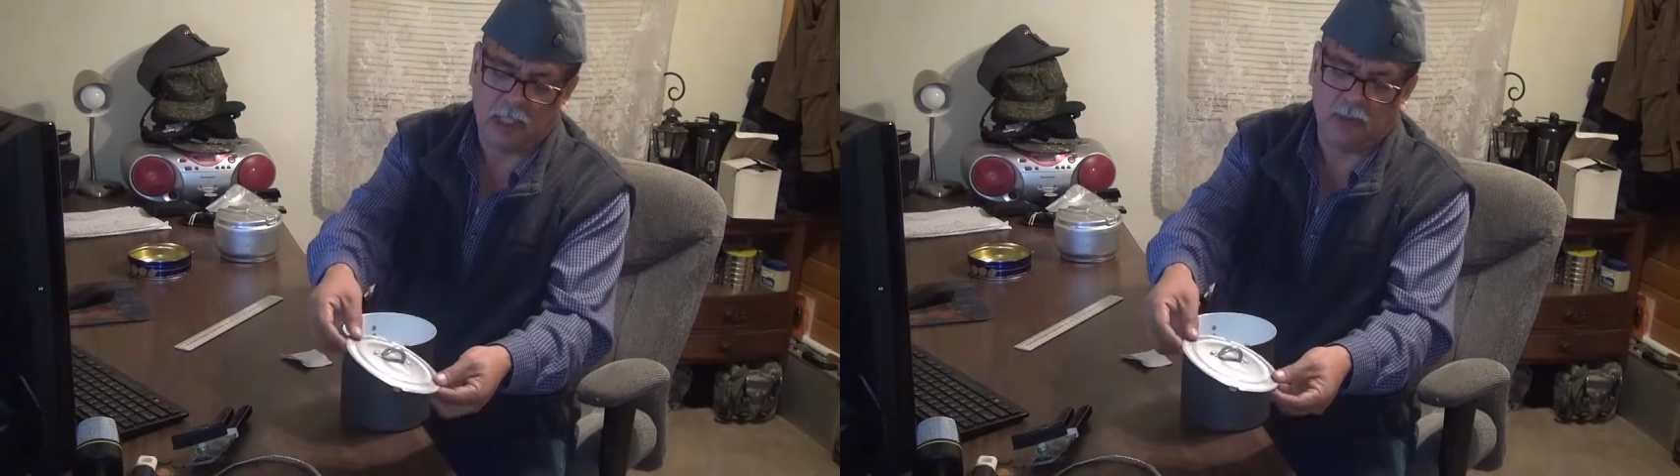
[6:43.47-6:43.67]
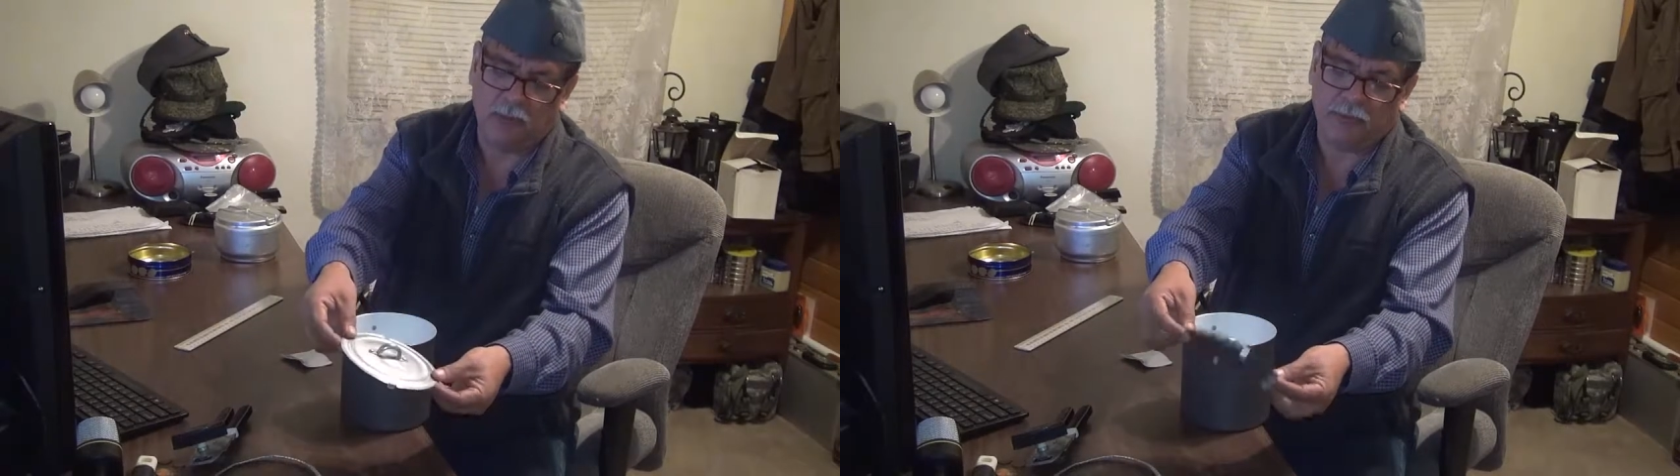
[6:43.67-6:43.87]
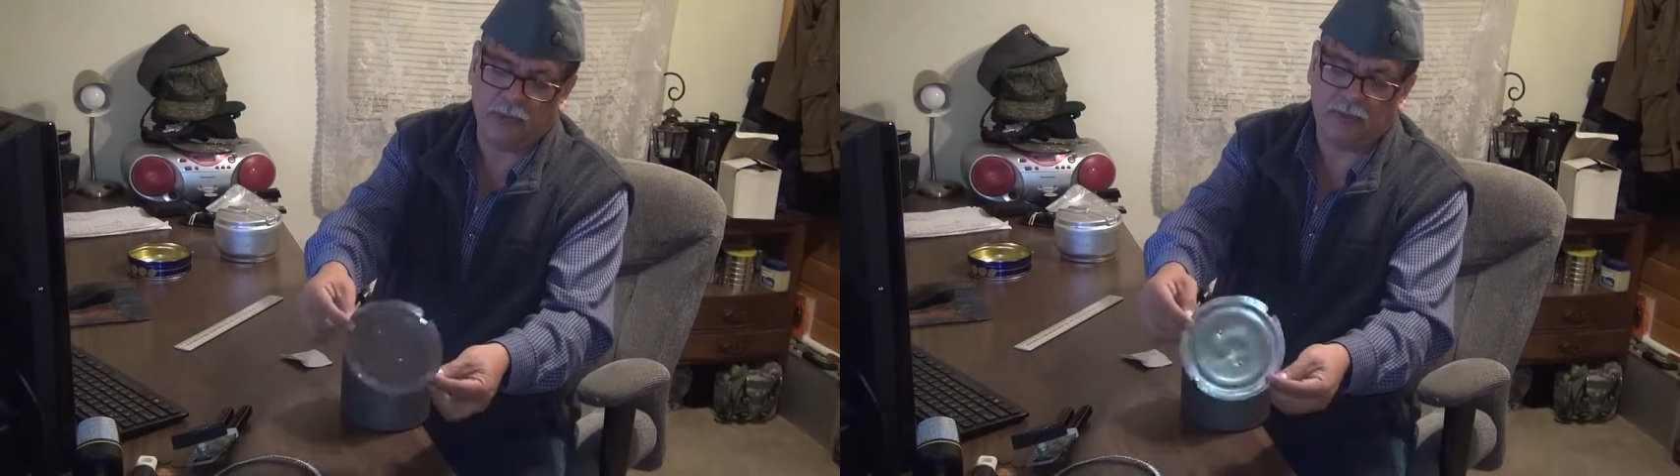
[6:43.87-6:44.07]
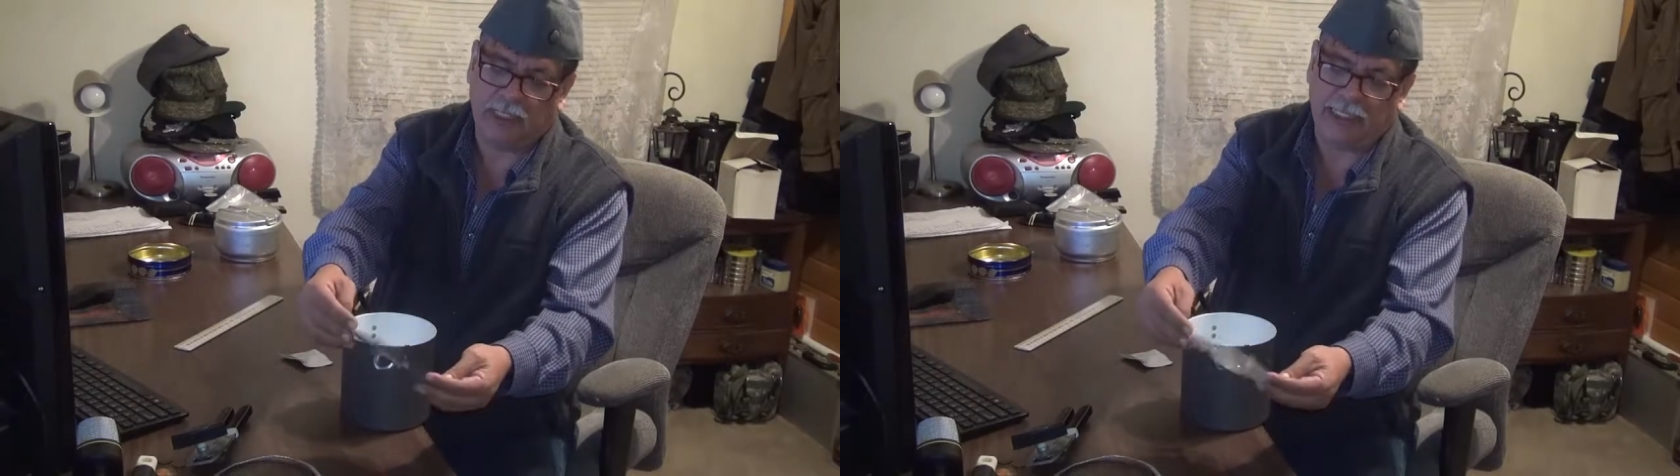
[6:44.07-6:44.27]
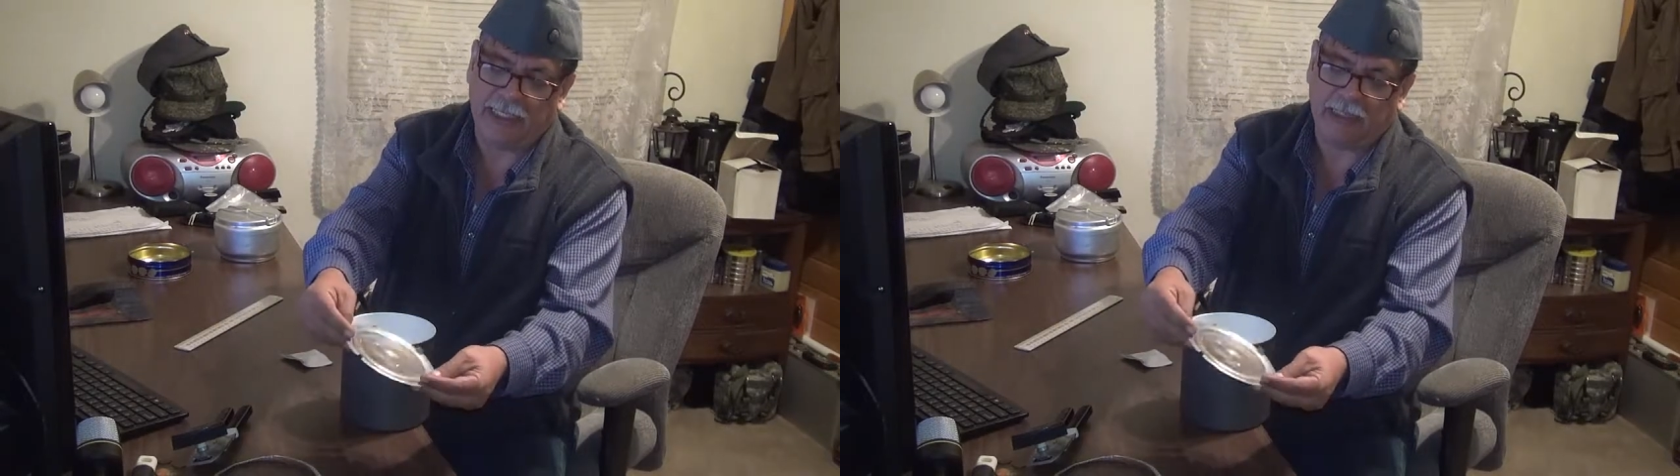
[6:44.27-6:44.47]
aluminum
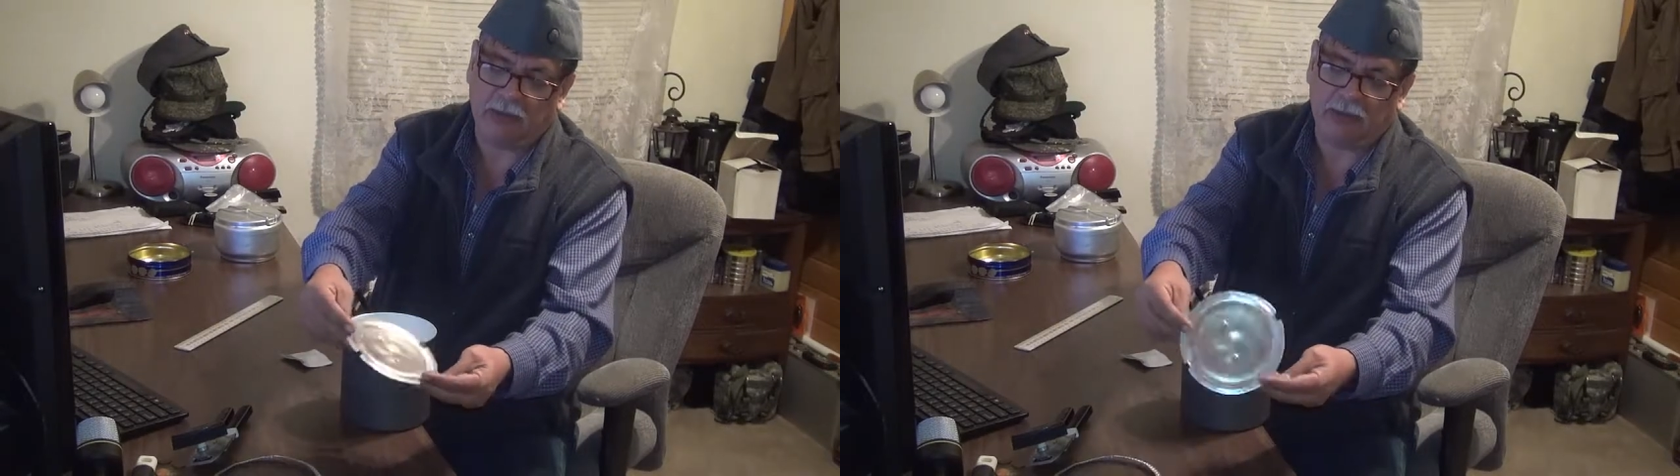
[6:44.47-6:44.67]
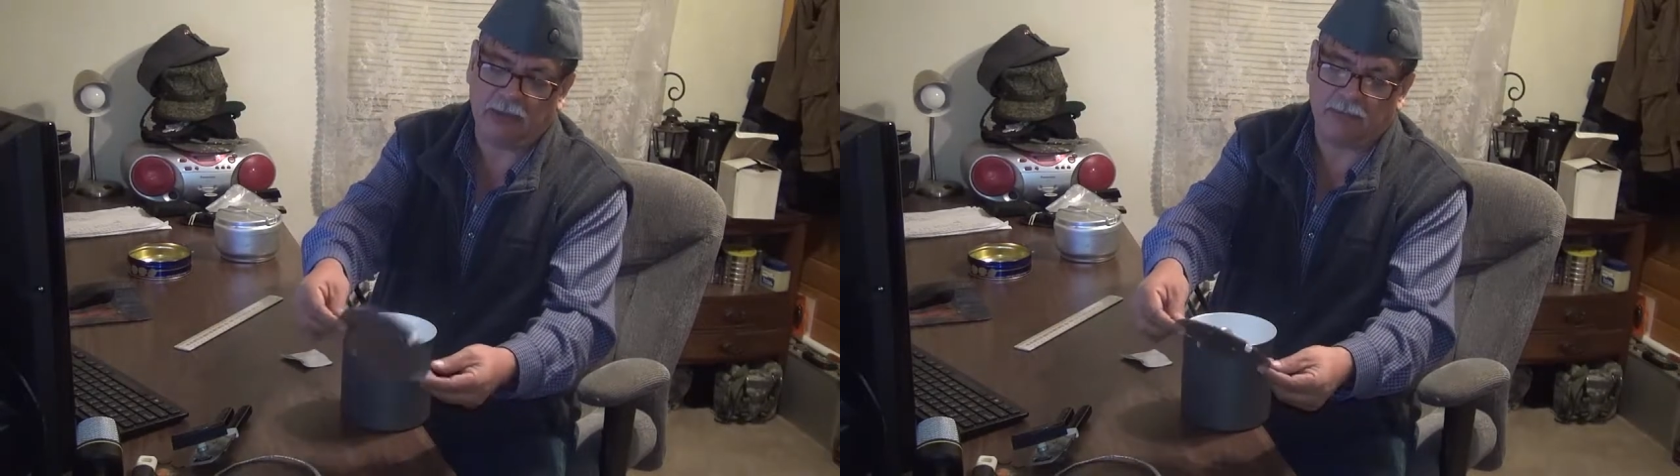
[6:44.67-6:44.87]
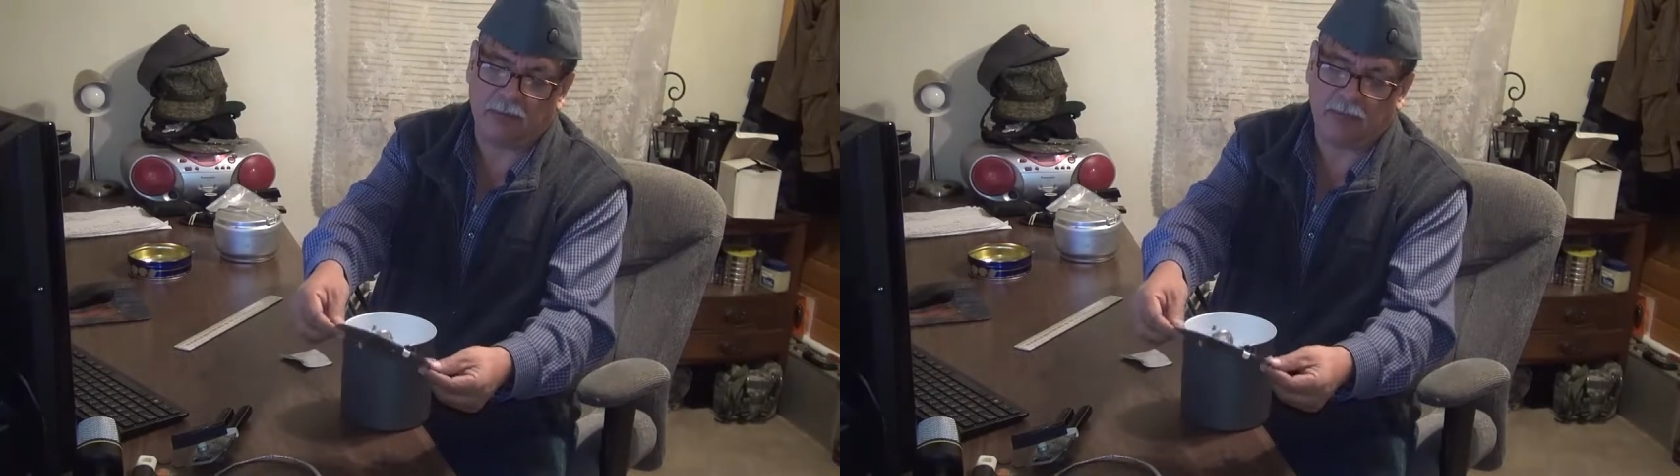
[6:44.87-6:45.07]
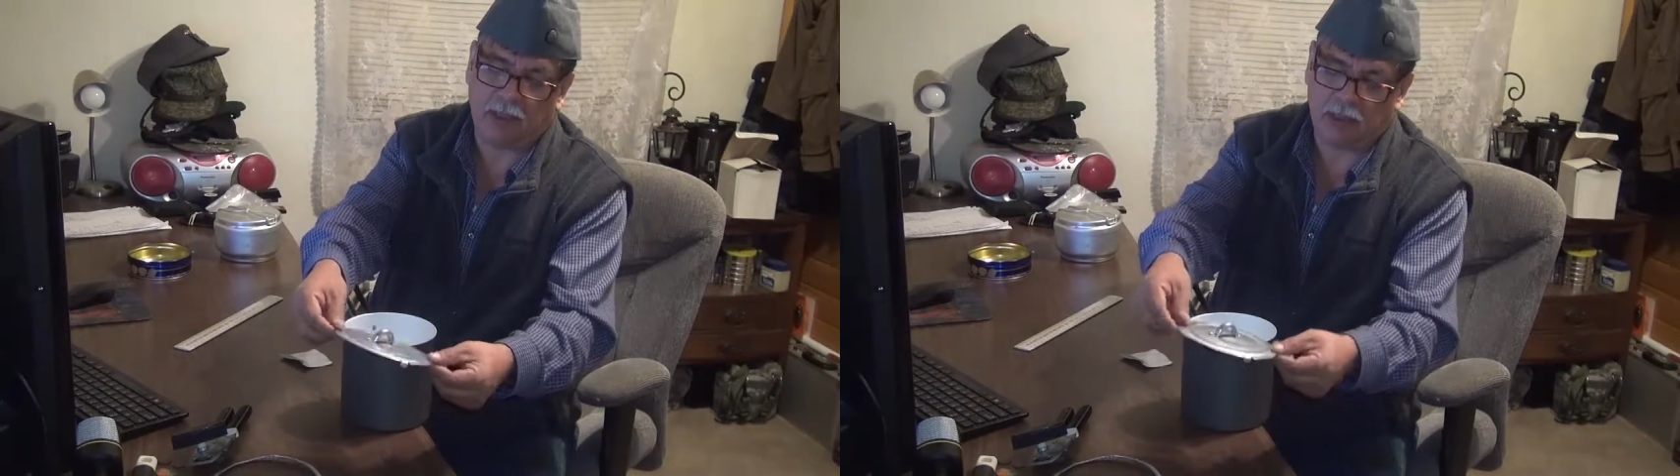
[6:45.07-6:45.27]
lid on a regular